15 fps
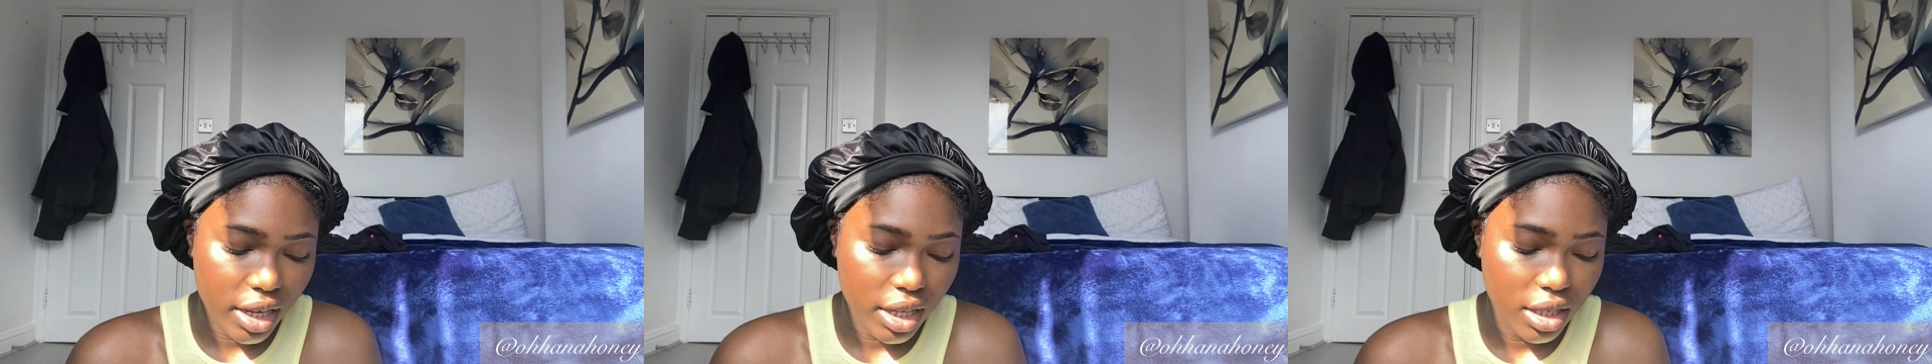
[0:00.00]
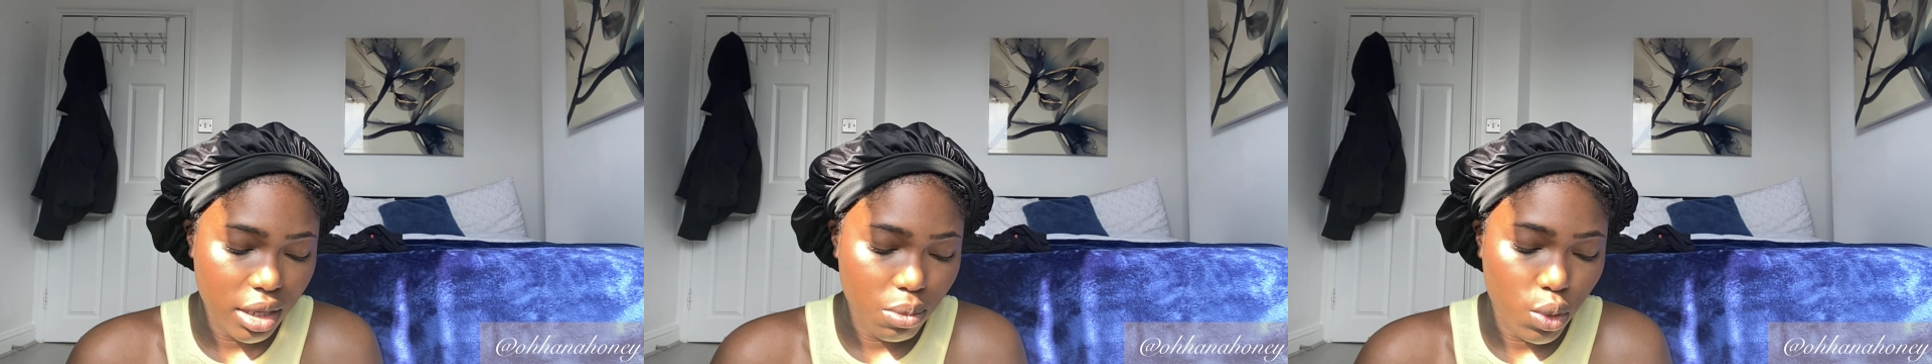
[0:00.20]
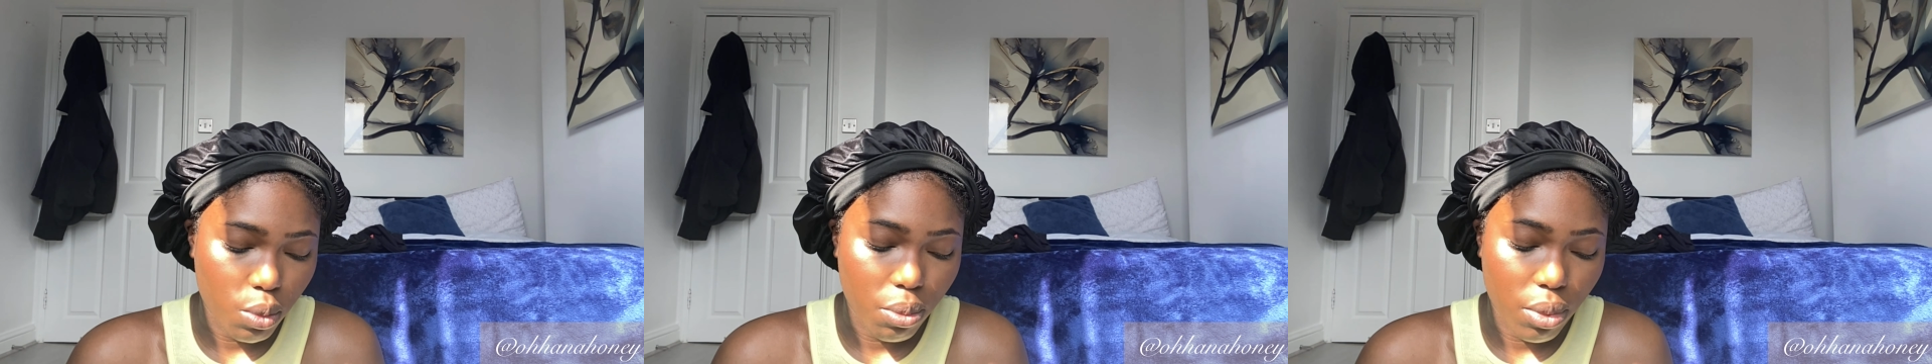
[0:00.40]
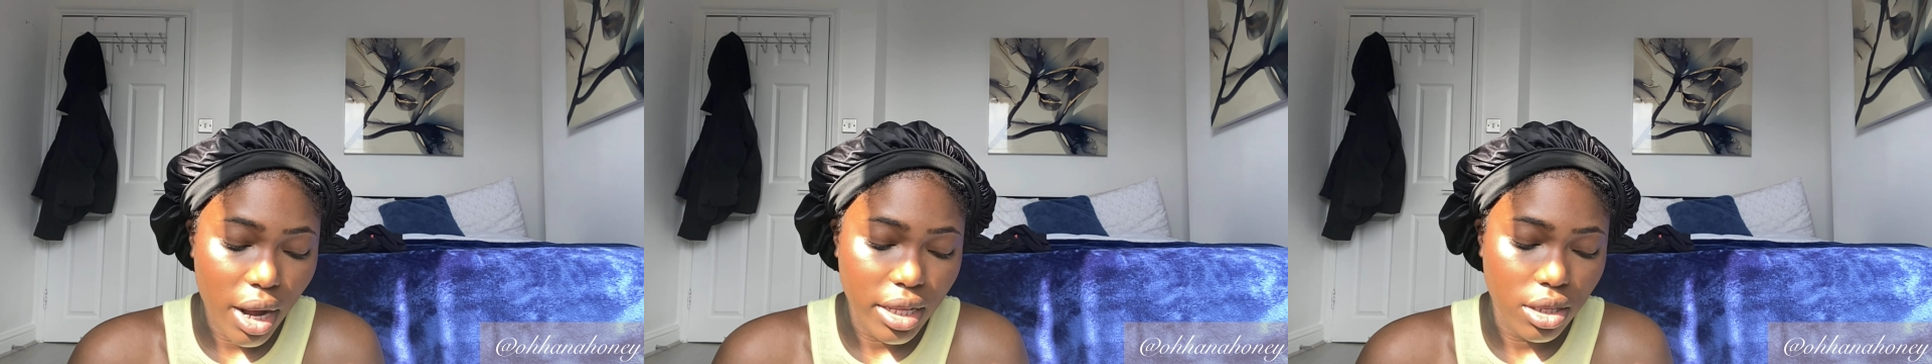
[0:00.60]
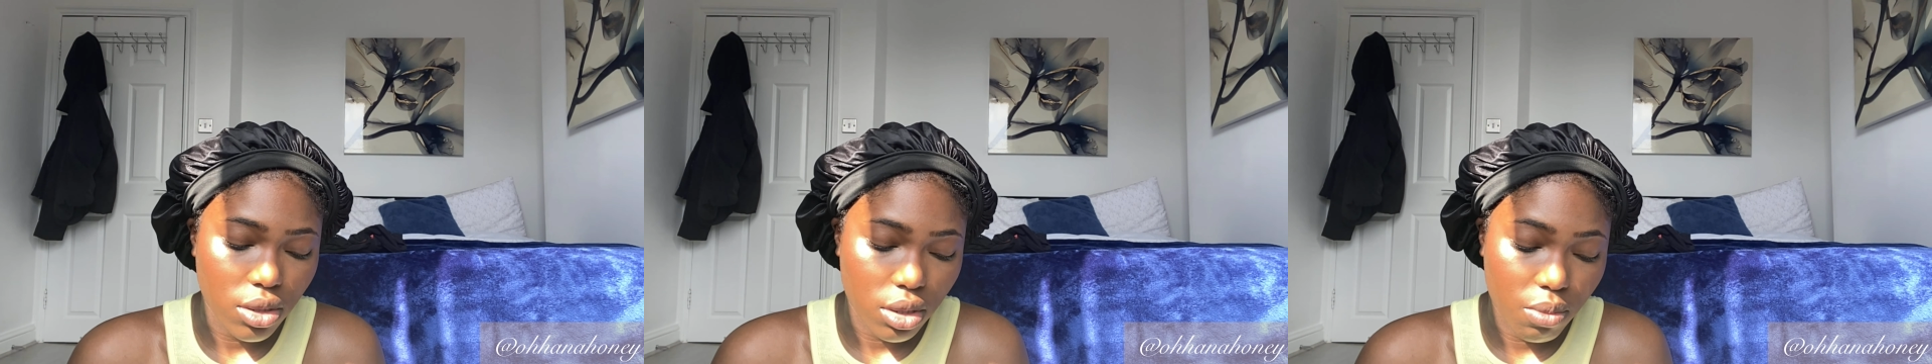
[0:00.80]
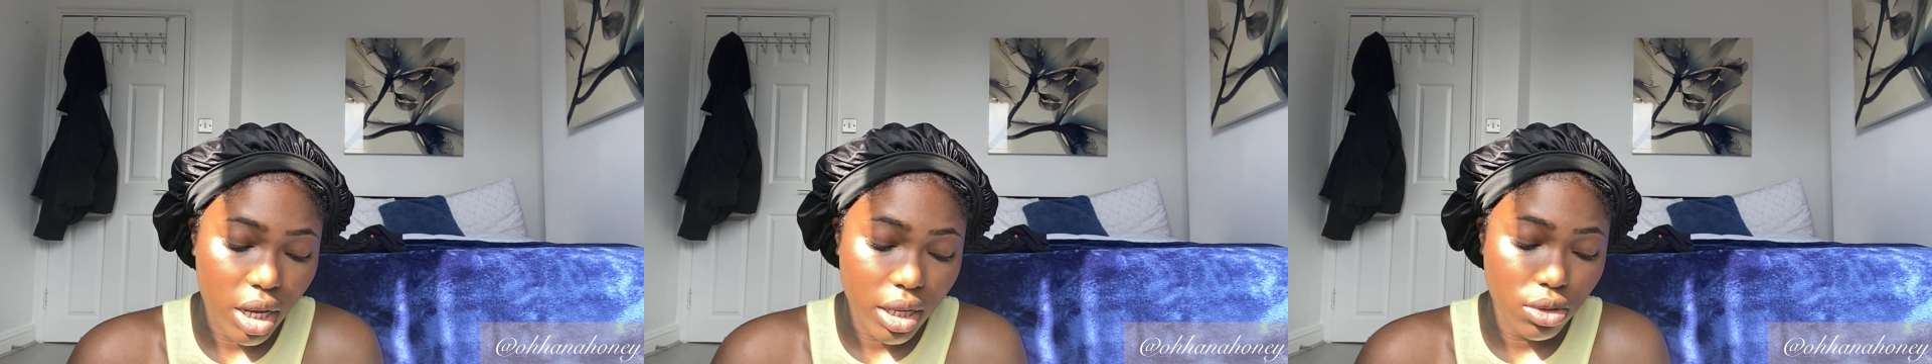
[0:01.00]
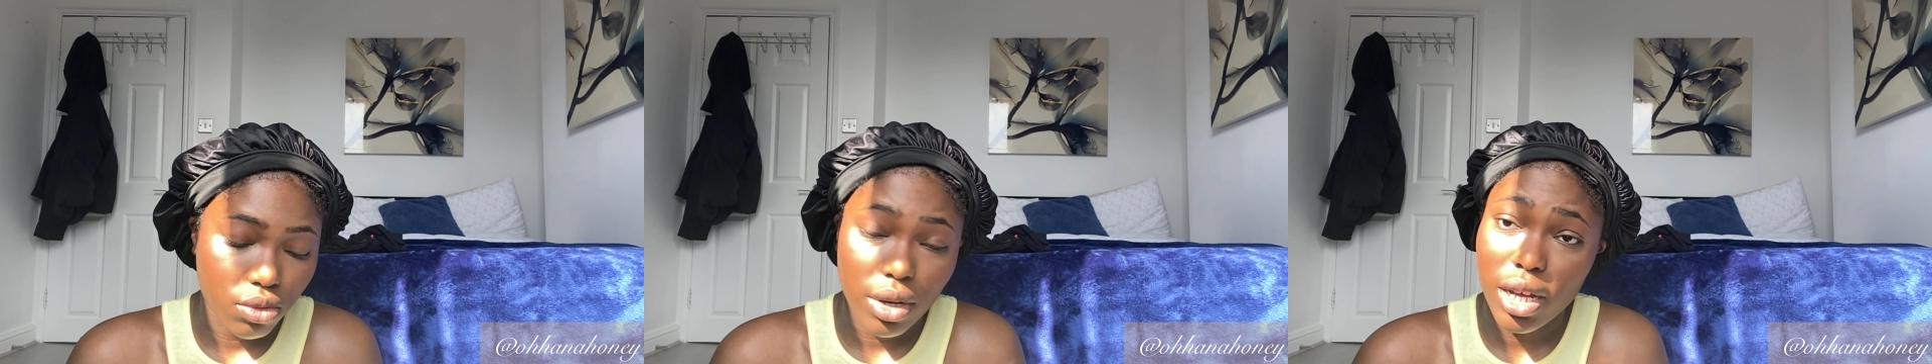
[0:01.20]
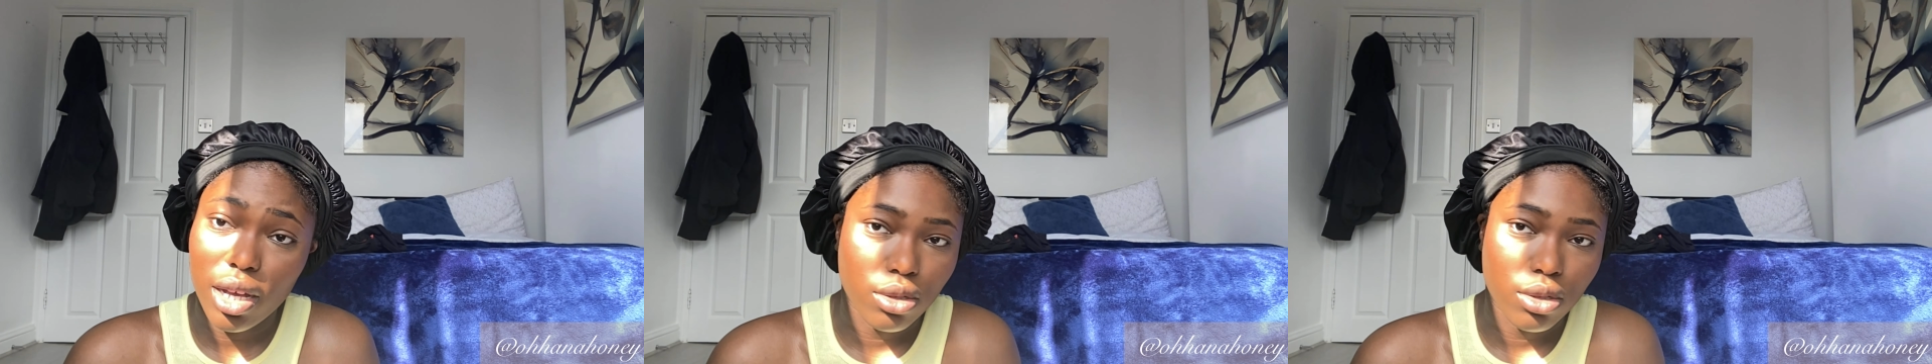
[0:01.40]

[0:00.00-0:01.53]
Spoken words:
I need more brightness on my under eye,